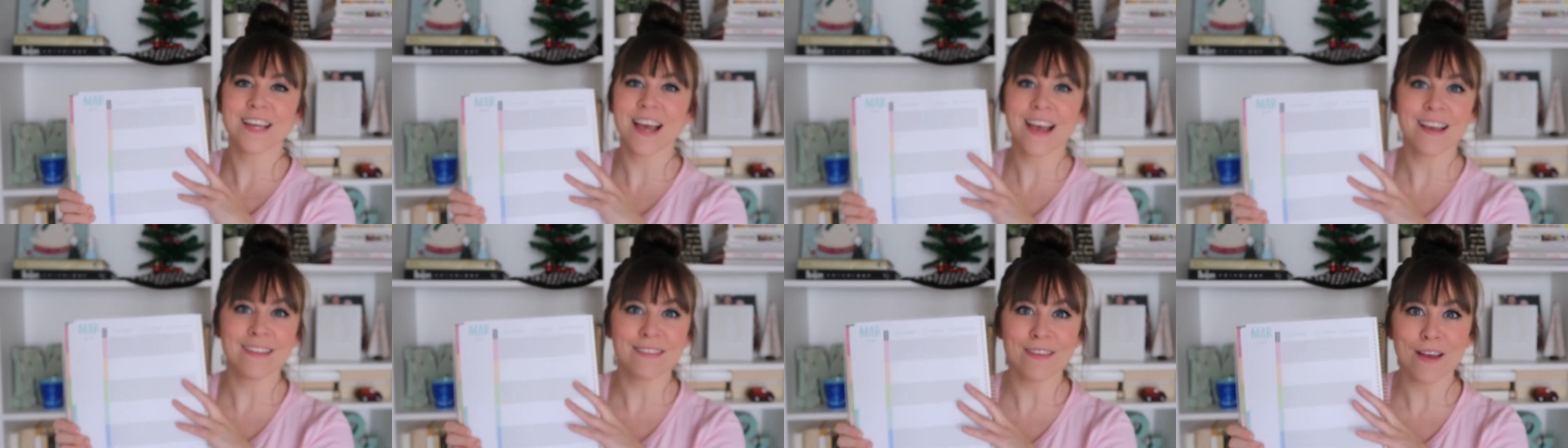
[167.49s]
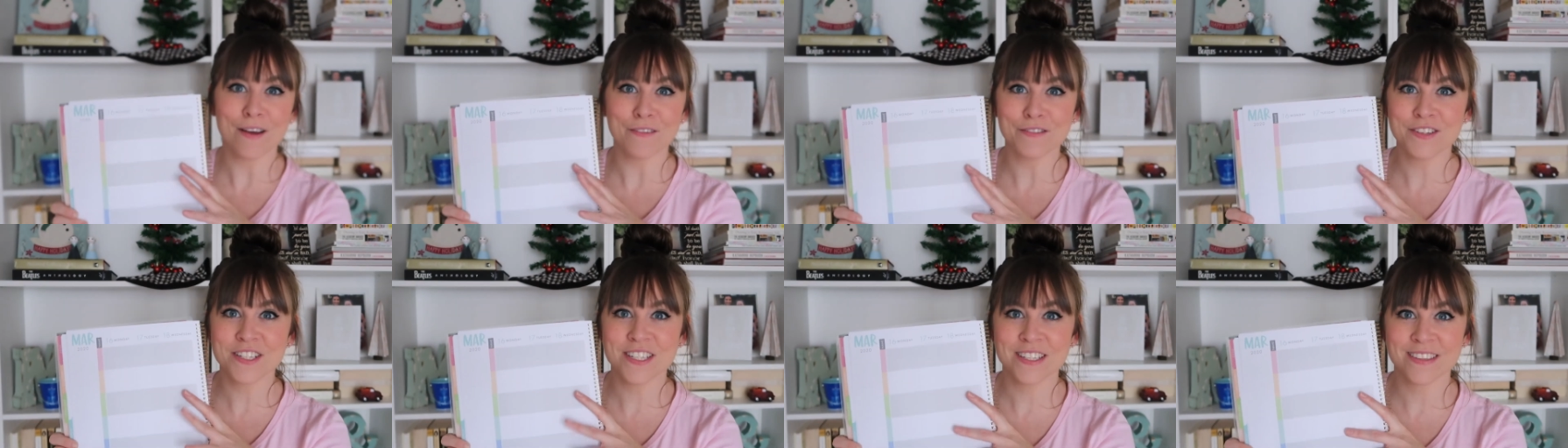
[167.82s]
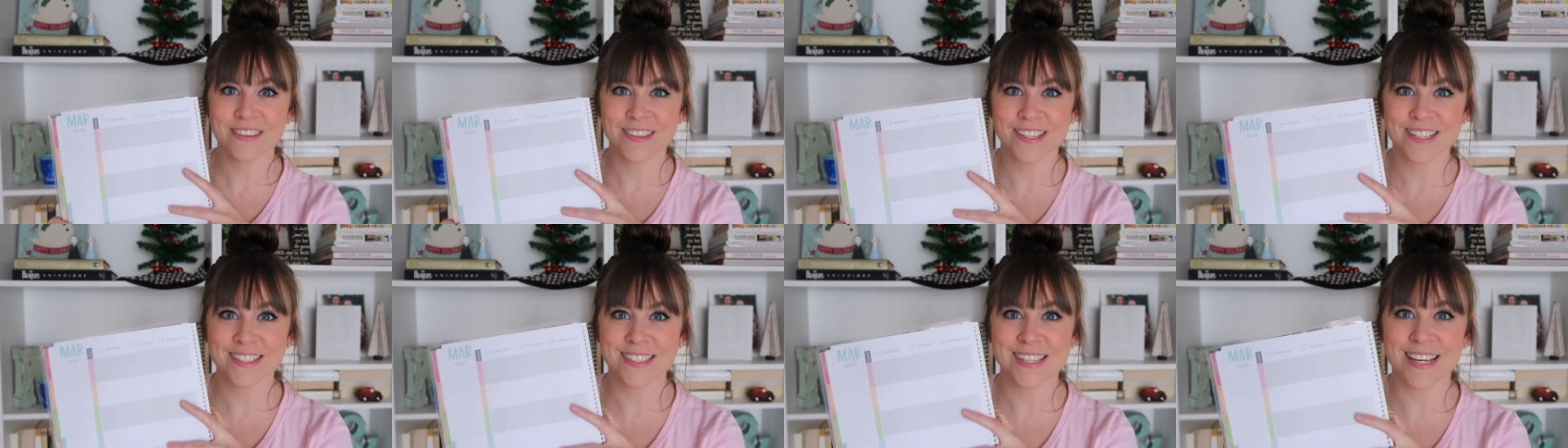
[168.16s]
I loved
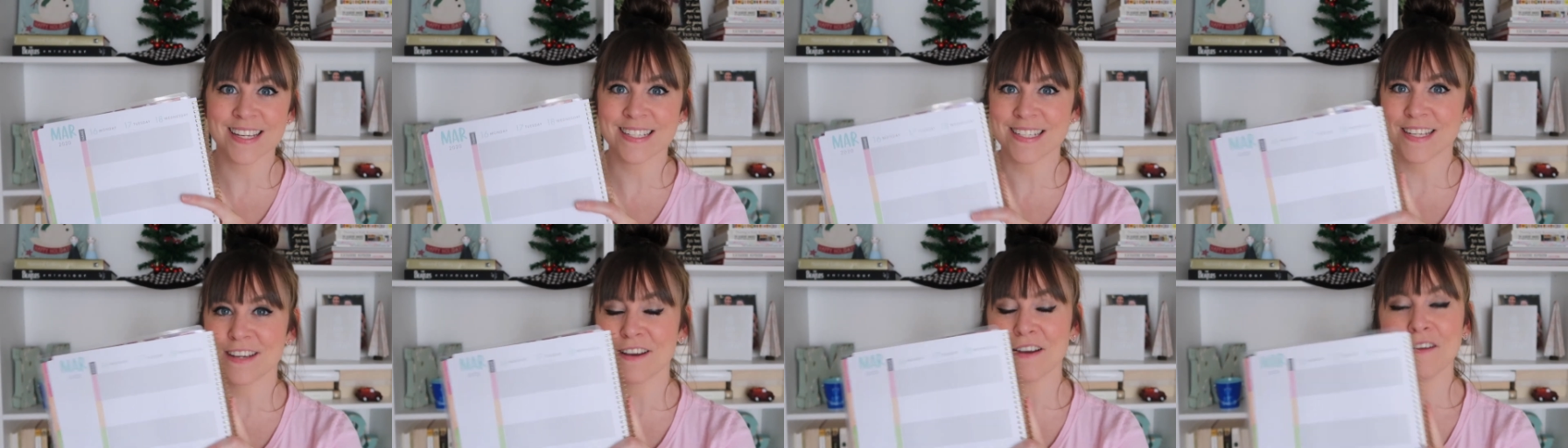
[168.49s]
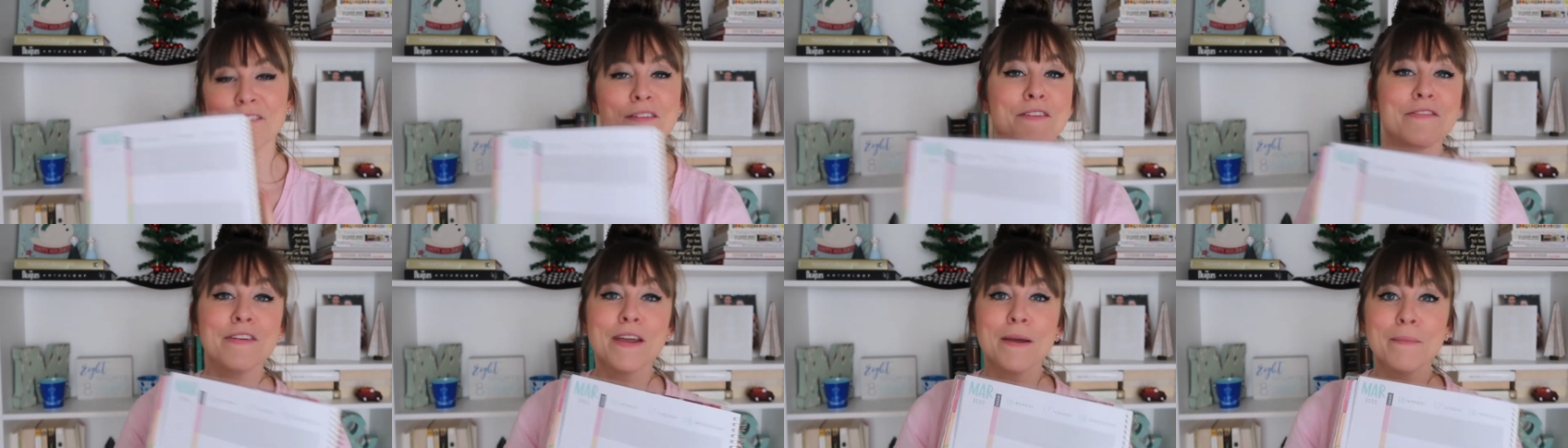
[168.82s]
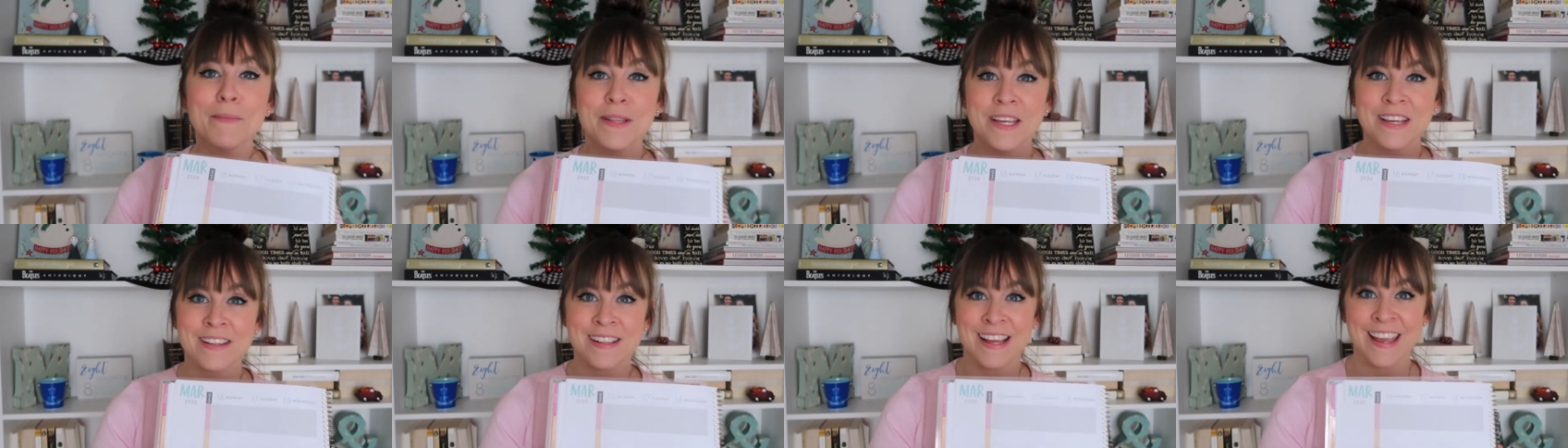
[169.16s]
this idea of a
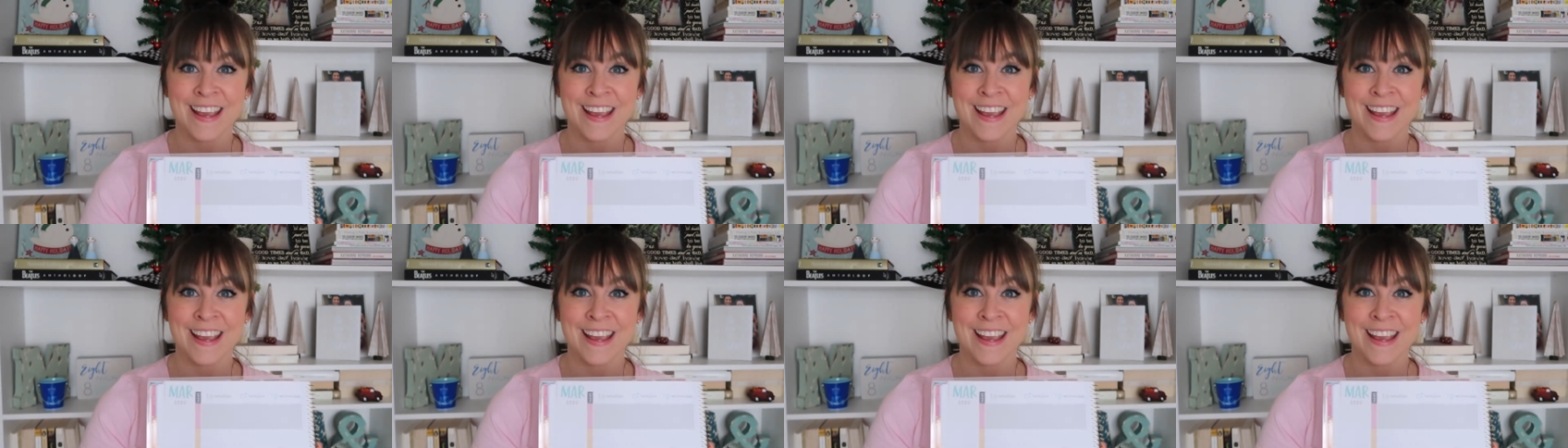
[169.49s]
family